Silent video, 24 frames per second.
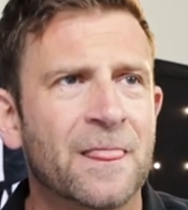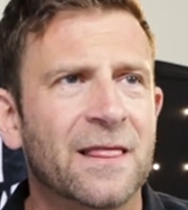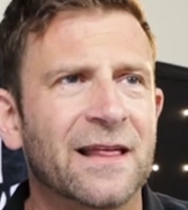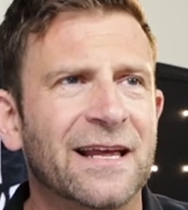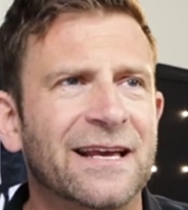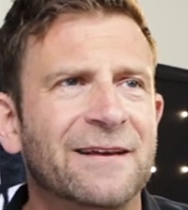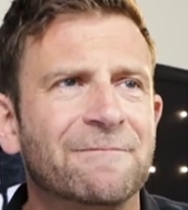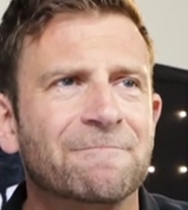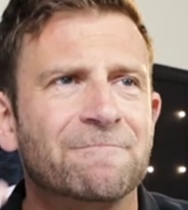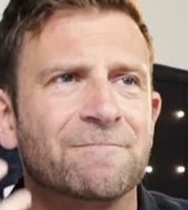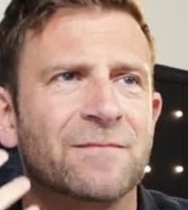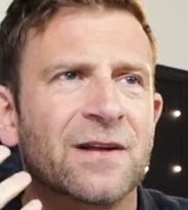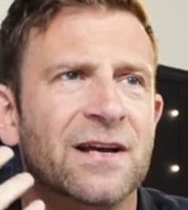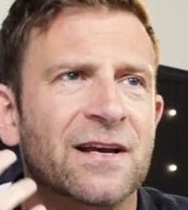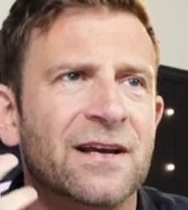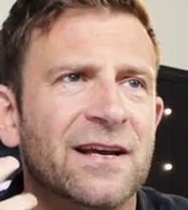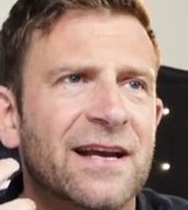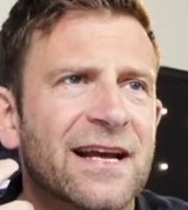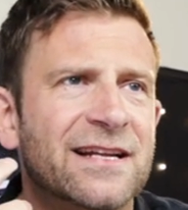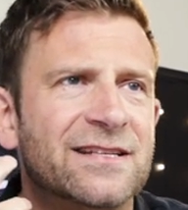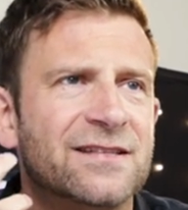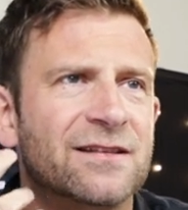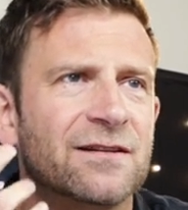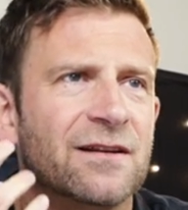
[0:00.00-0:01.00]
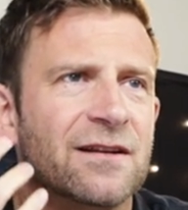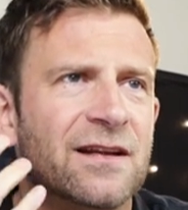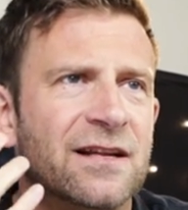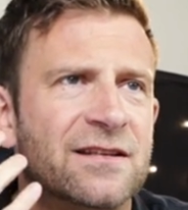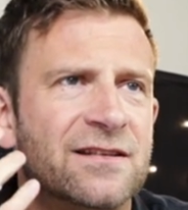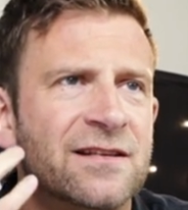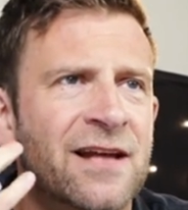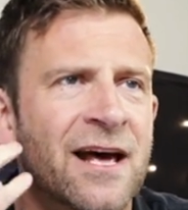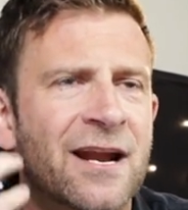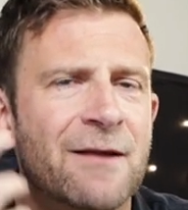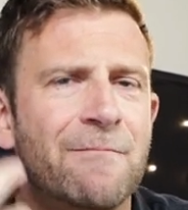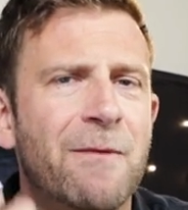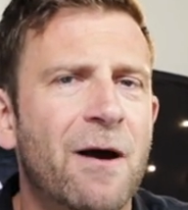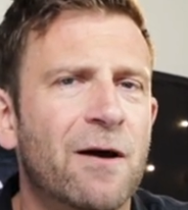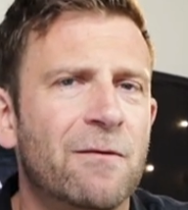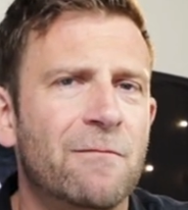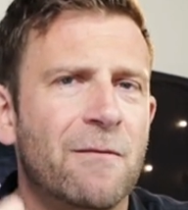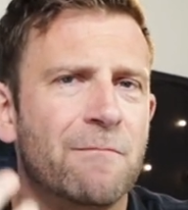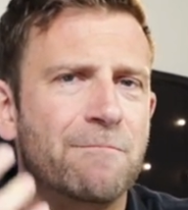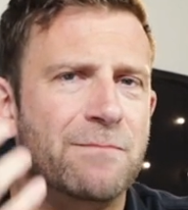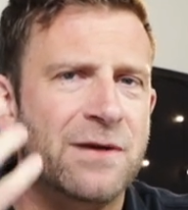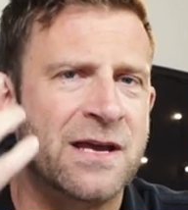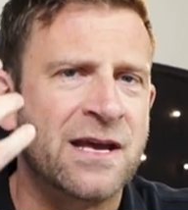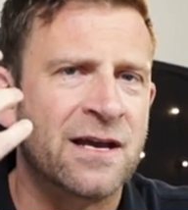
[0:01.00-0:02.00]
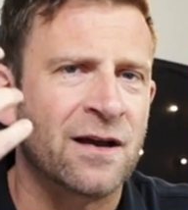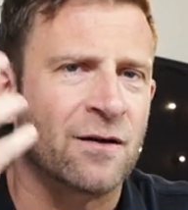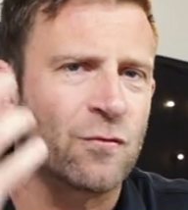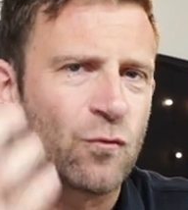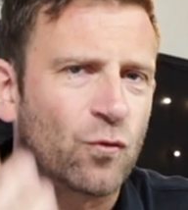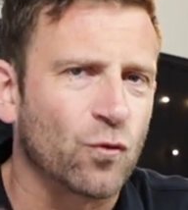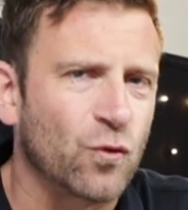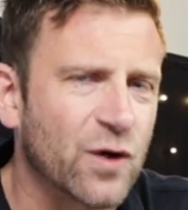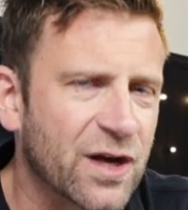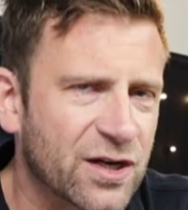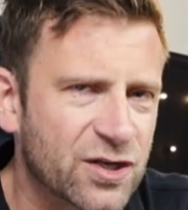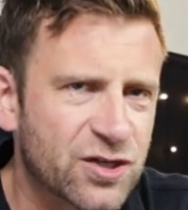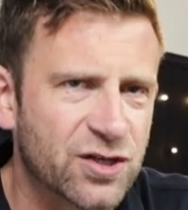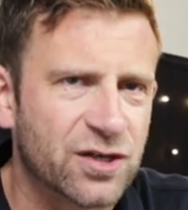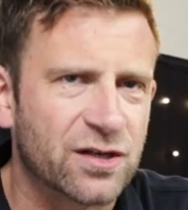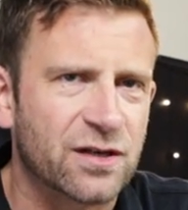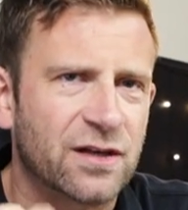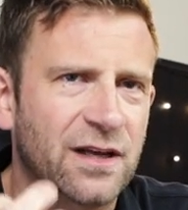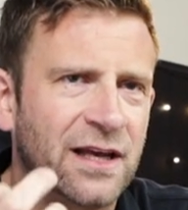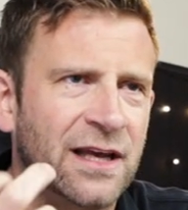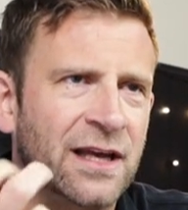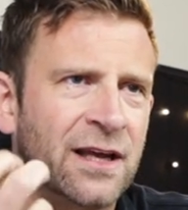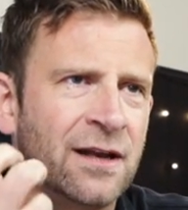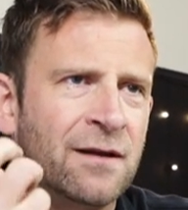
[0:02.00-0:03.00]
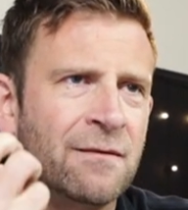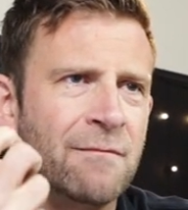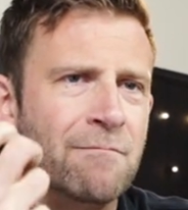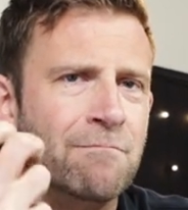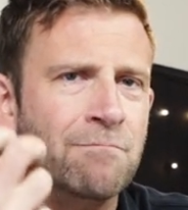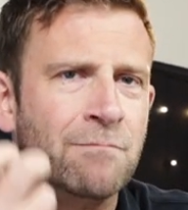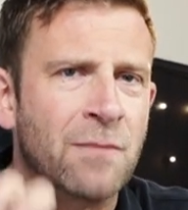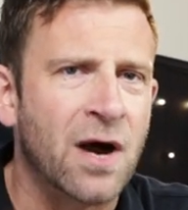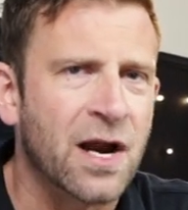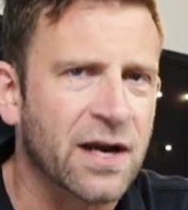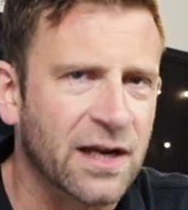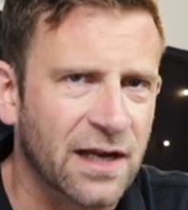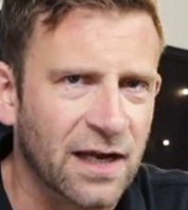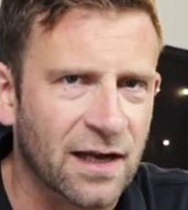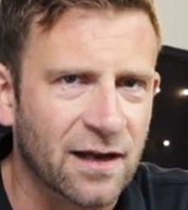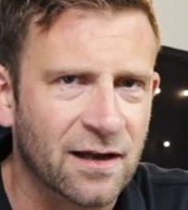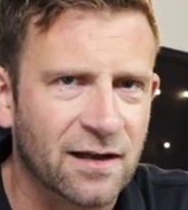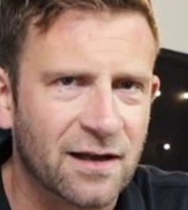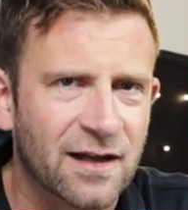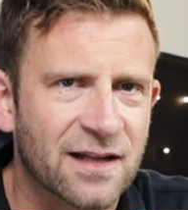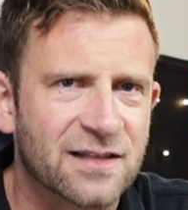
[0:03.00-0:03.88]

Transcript: like, it's not about being rich in money,